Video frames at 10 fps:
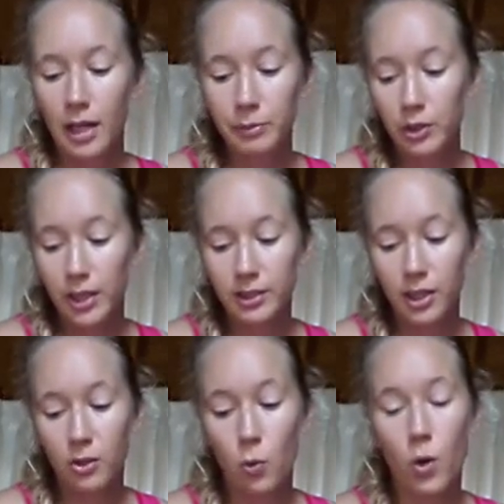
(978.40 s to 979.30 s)
I'm not
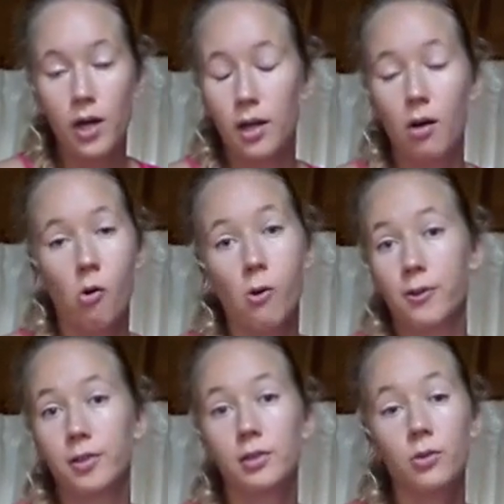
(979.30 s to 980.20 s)
asking you why are
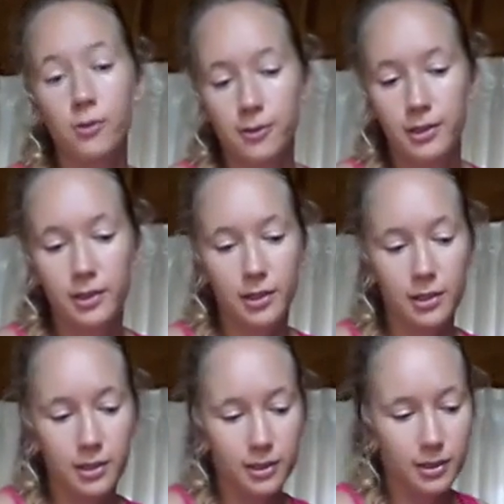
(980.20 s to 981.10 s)
orphans orphans.
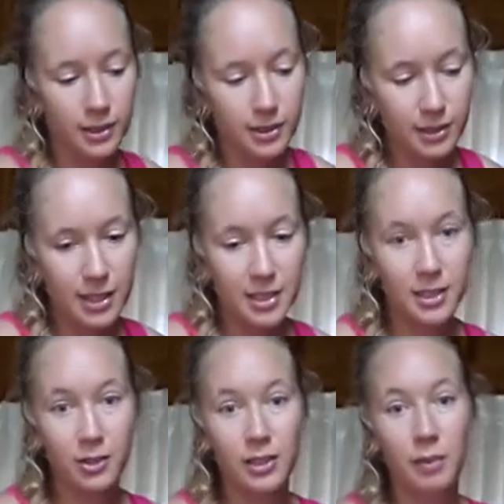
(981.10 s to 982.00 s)
It's, it,
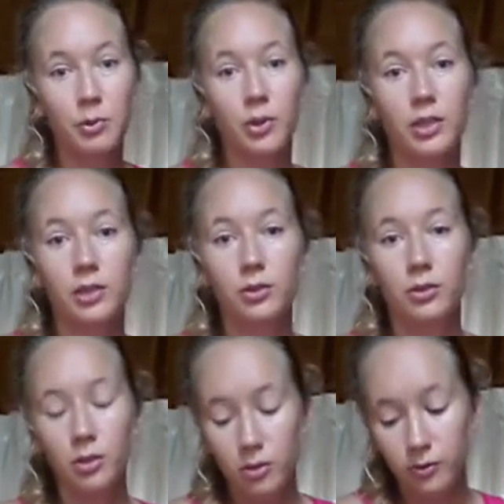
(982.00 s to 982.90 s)
that's not up to us to
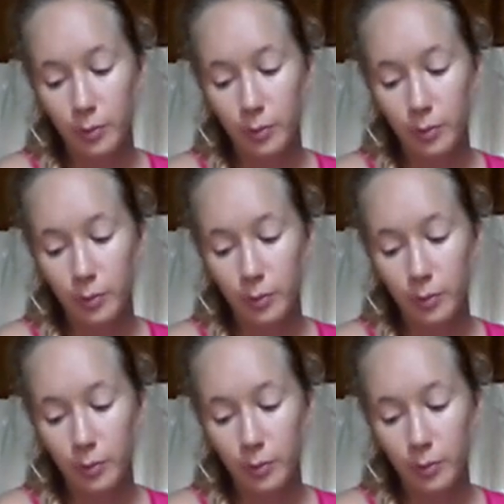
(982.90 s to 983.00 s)
solve.